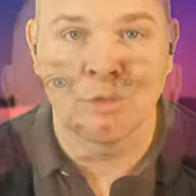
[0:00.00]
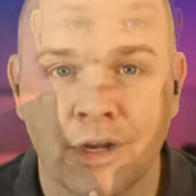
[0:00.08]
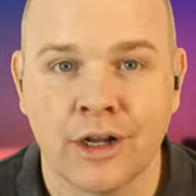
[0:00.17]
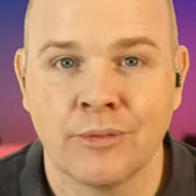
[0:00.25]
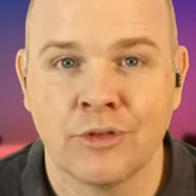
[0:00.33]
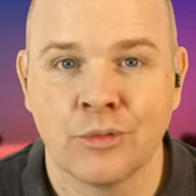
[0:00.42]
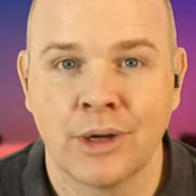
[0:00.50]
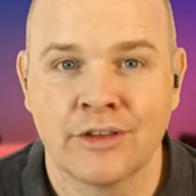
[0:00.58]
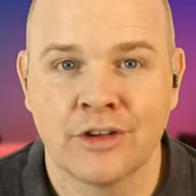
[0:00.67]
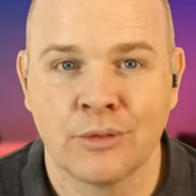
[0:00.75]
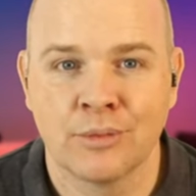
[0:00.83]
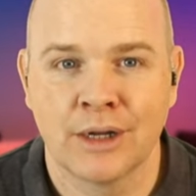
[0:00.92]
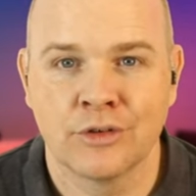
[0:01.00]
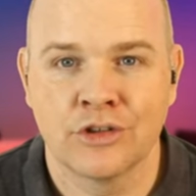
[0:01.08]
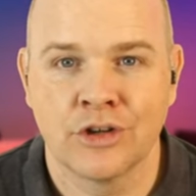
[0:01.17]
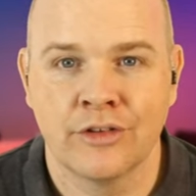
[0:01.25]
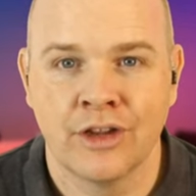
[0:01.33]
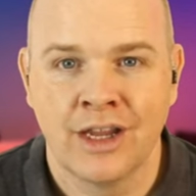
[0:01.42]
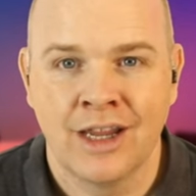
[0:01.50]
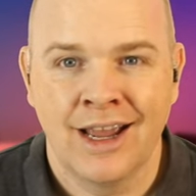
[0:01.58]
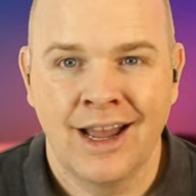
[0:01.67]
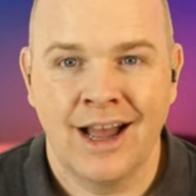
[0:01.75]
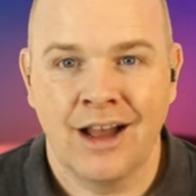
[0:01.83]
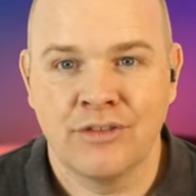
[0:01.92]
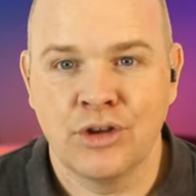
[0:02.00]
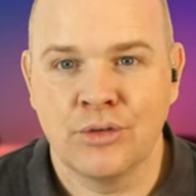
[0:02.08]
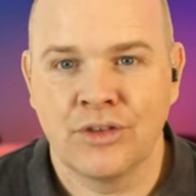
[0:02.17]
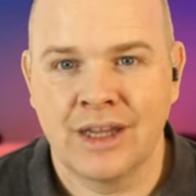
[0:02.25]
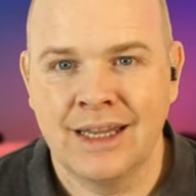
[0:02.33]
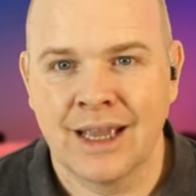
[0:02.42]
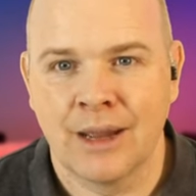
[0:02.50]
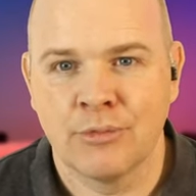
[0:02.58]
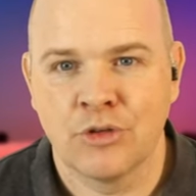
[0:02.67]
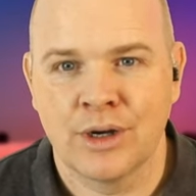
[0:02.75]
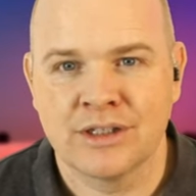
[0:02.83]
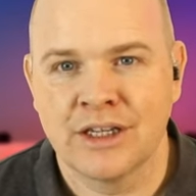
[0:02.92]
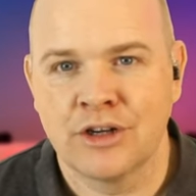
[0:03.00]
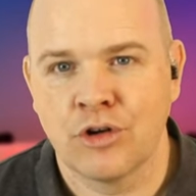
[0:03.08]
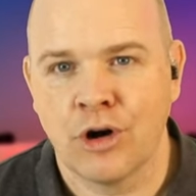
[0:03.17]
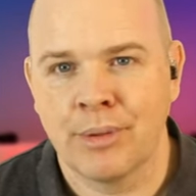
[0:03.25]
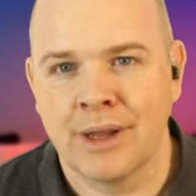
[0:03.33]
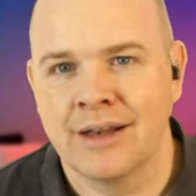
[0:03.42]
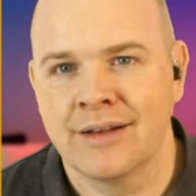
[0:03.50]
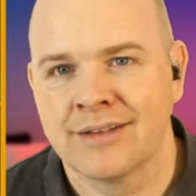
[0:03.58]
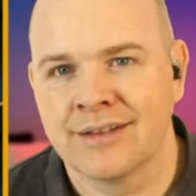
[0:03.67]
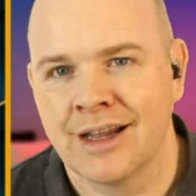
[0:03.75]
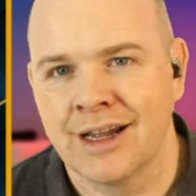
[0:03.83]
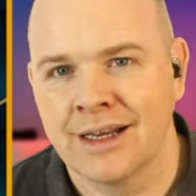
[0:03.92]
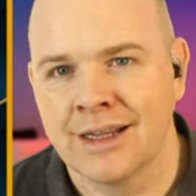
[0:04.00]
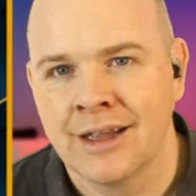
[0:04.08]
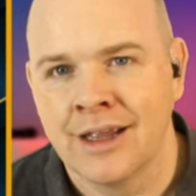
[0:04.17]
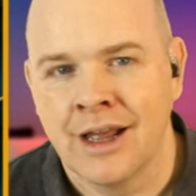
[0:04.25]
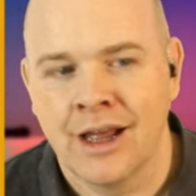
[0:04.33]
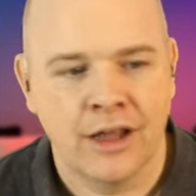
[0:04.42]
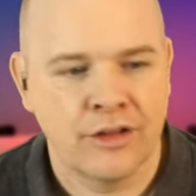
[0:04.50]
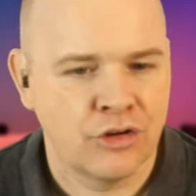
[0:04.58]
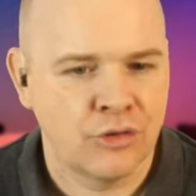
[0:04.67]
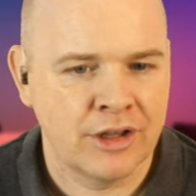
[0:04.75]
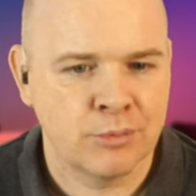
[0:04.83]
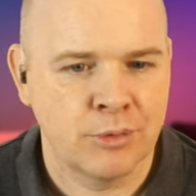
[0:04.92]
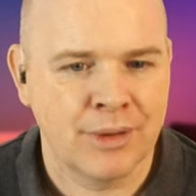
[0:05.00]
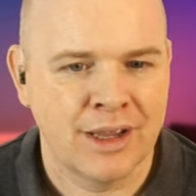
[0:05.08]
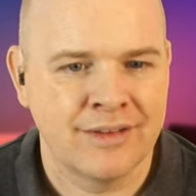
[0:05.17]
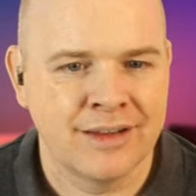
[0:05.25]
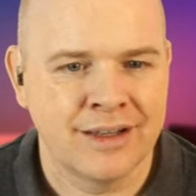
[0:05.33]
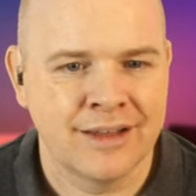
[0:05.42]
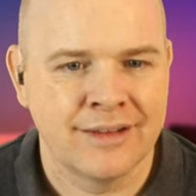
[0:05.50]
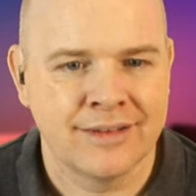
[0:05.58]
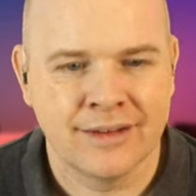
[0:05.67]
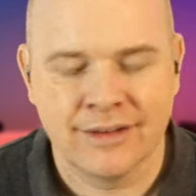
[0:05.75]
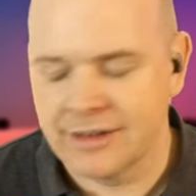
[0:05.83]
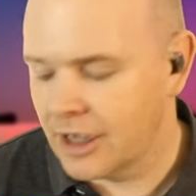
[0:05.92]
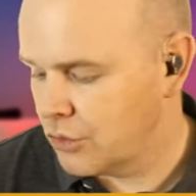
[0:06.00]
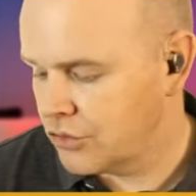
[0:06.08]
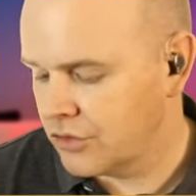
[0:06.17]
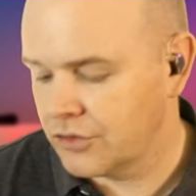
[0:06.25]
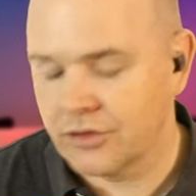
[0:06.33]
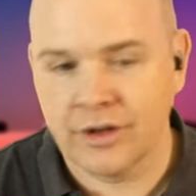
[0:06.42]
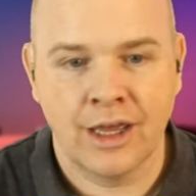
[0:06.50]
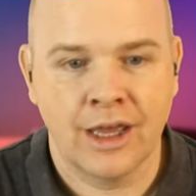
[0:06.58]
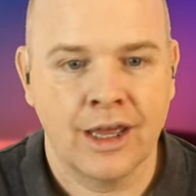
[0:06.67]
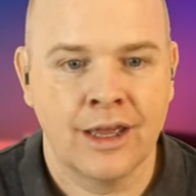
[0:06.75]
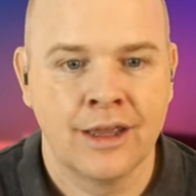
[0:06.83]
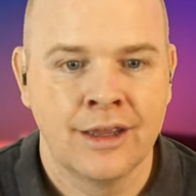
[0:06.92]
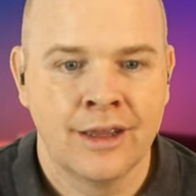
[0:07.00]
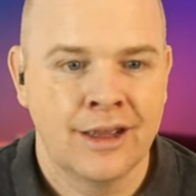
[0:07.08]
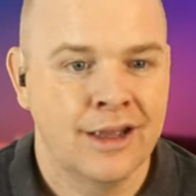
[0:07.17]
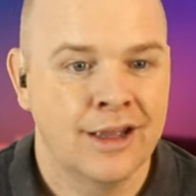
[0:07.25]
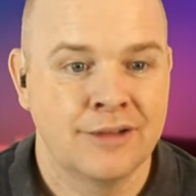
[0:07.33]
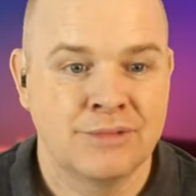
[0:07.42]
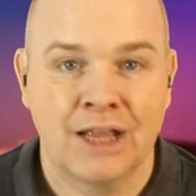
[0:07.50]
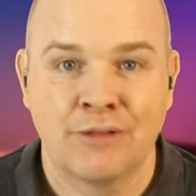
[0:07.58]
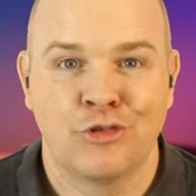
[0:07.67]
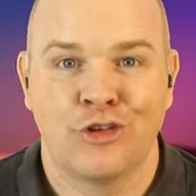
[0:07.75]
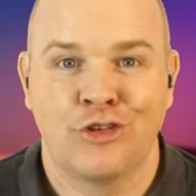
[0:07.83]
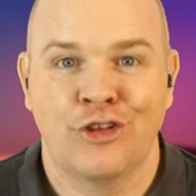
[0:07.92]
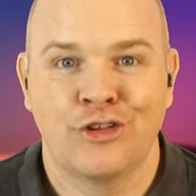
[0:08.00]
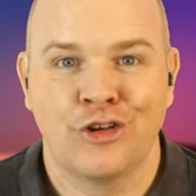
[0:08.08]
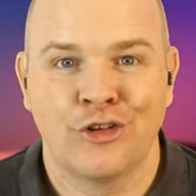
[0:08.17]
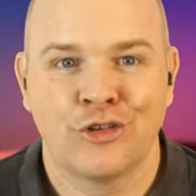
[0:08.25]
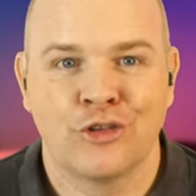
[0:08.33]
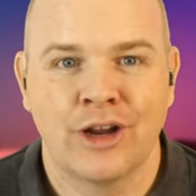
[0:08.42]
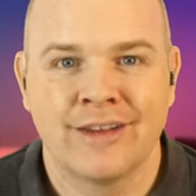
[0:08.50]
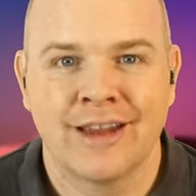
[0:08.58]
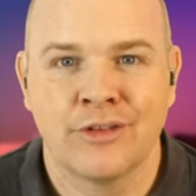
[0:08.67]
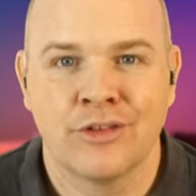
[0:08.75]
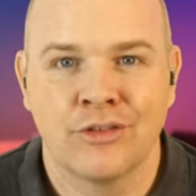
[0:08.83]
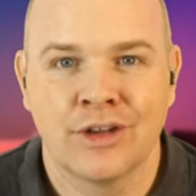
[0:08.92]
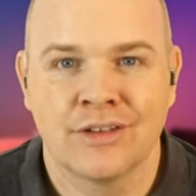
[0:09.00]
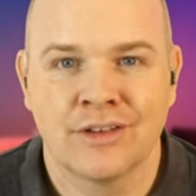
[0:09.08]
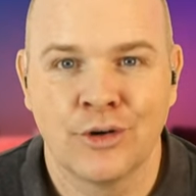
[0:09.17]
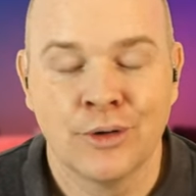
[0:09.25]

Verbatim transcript: So if I come to my top-down shot, uh, I've used Ecamm to actually crop in slightly uh, to it, but basically this is now just, uh, uh, yeah, just the shot straight out of it.